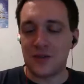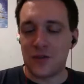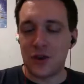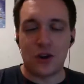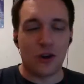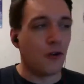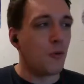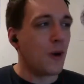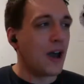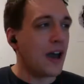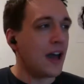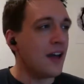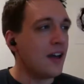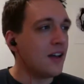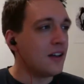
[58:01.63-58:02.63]
you're not
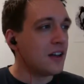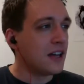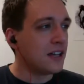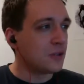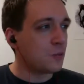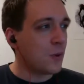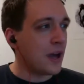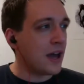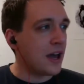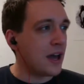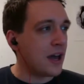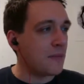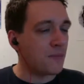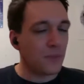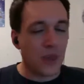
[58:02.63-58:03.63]
aware, is
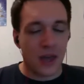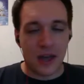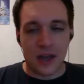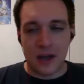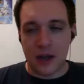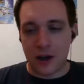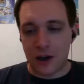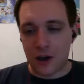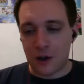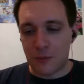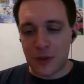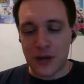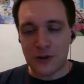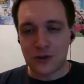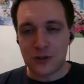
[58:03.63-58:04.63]
where our
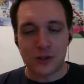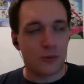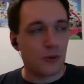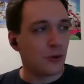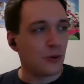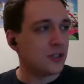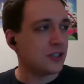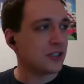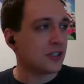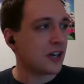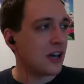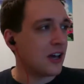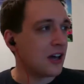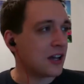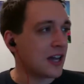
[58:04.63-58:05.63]
Patreon supporters
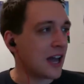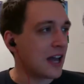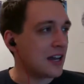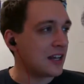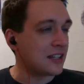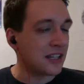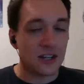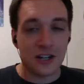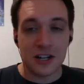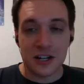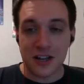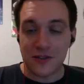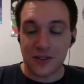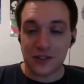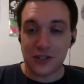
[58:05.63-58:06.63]
can essentially
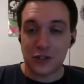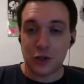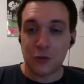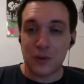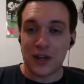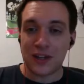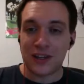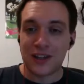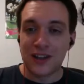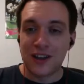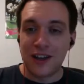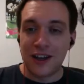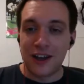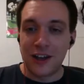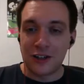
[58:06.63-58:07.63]
give us a topic
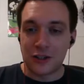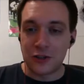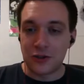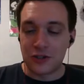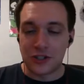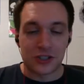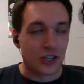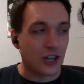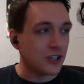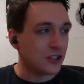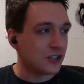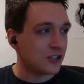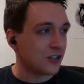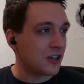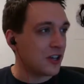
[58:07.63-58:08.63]
to
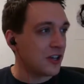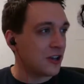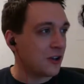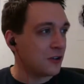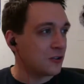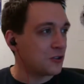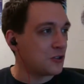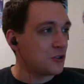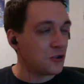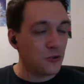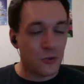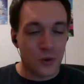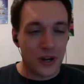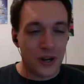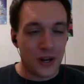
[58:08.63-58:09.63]
discuss or to do
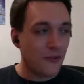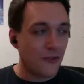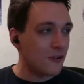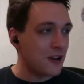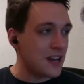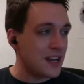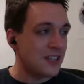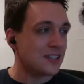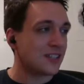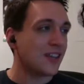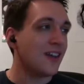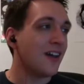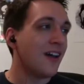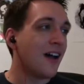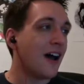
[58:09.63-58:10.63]
whatever it
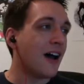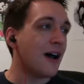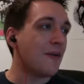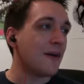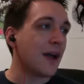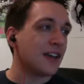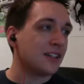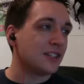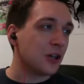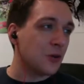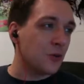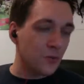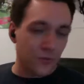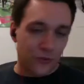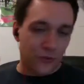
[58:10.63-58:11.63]
is. And
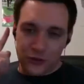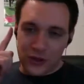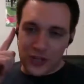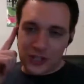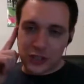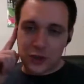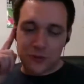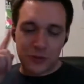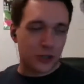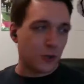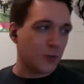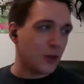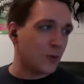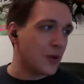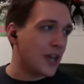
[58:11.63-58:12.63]
so for this super
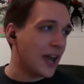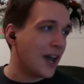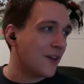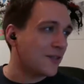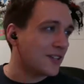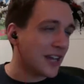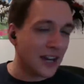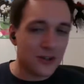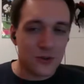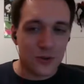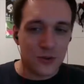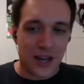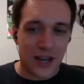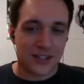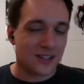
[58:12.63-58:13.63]
topic, we have
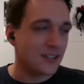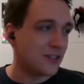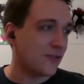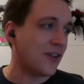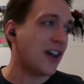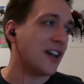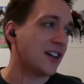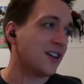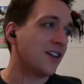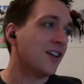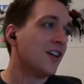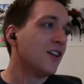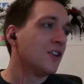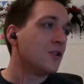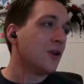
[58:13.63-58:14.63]
Daniel Gaskin to
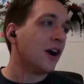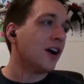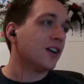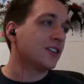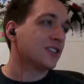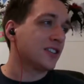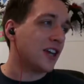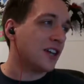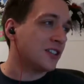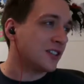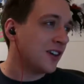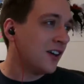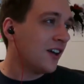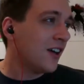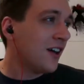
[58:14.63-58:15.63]
thank, who asks
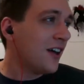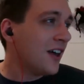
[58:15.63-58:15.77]
us,